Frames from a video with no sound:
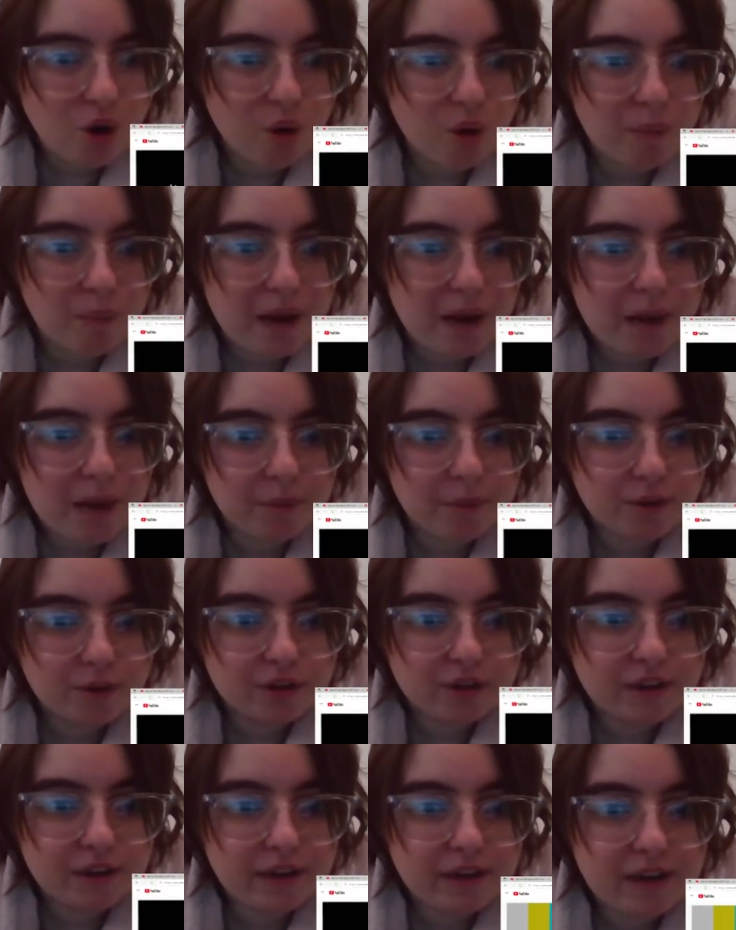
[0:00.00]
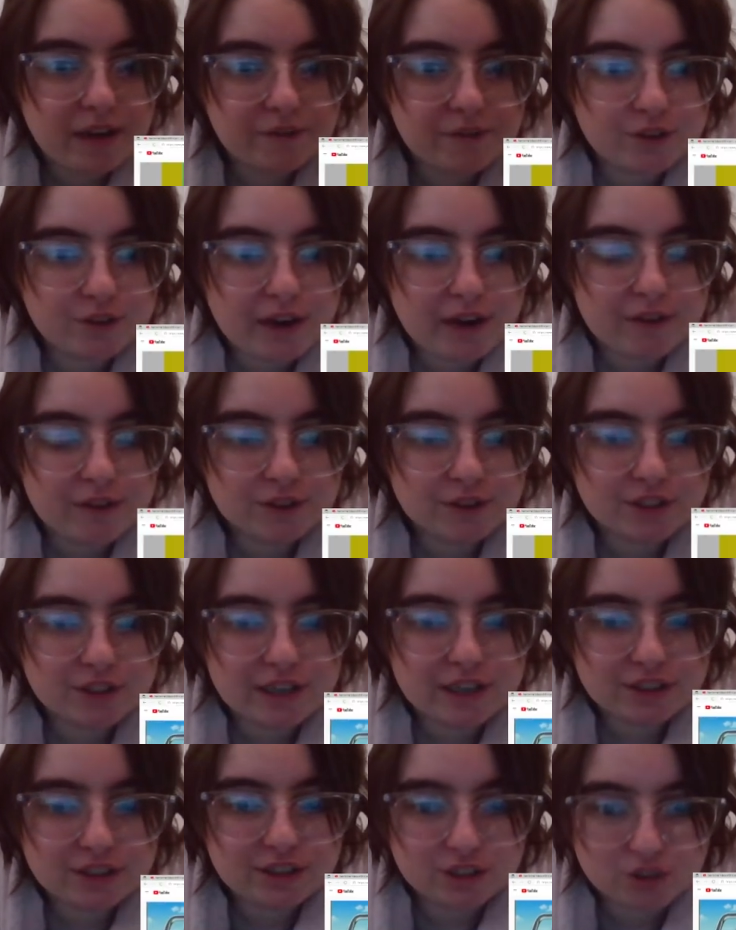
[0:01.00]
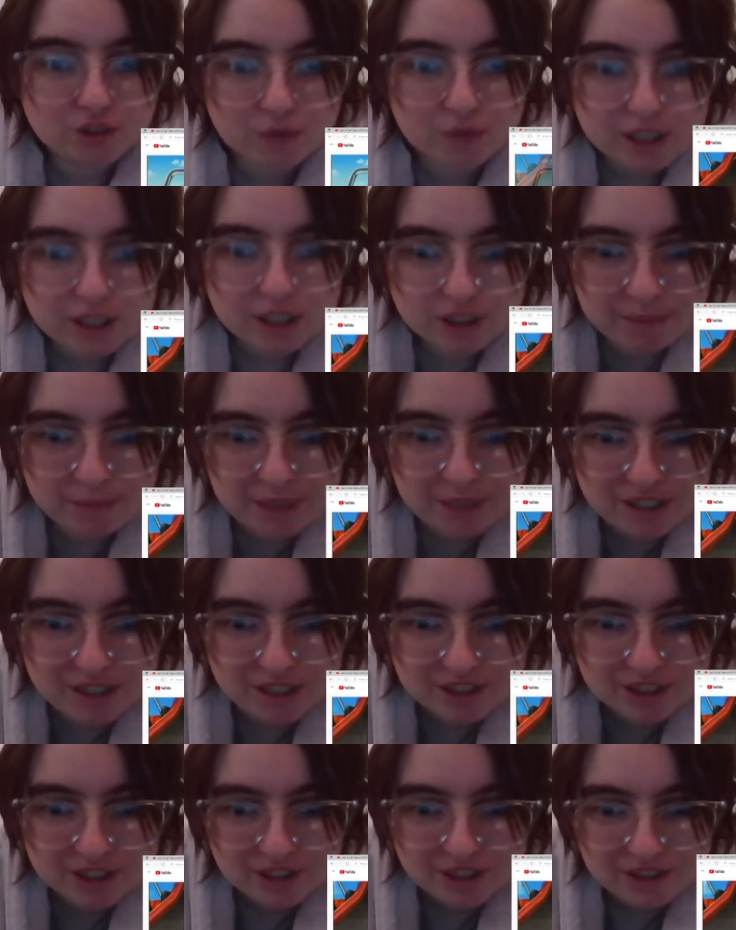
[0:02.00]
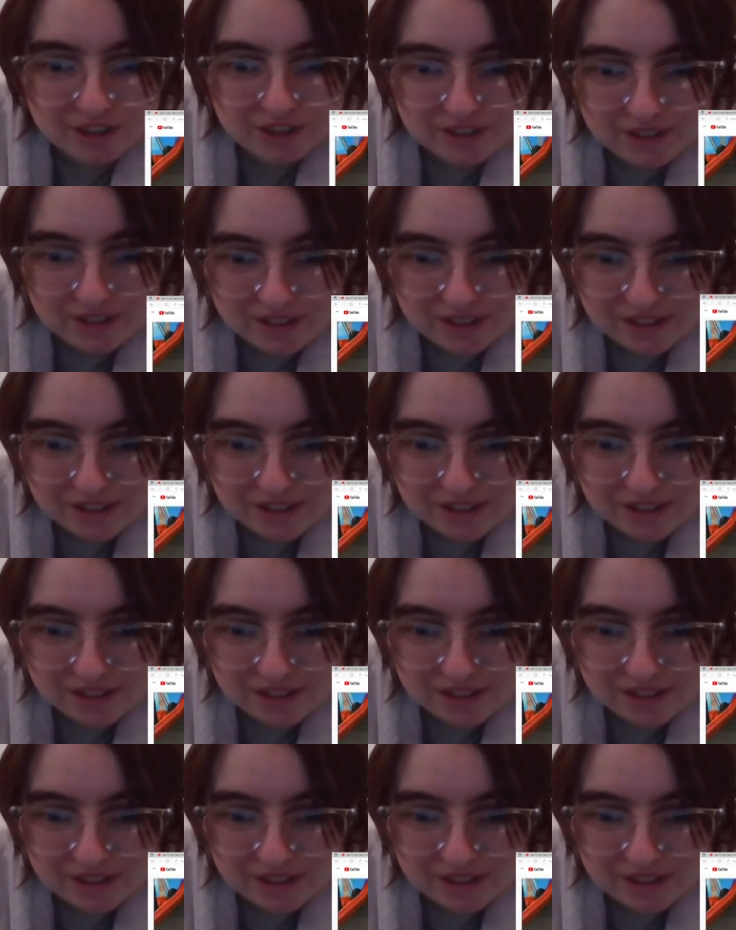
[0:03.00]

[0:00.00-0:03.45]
Oh, Pablo didn't have driver's license. Rest in peace.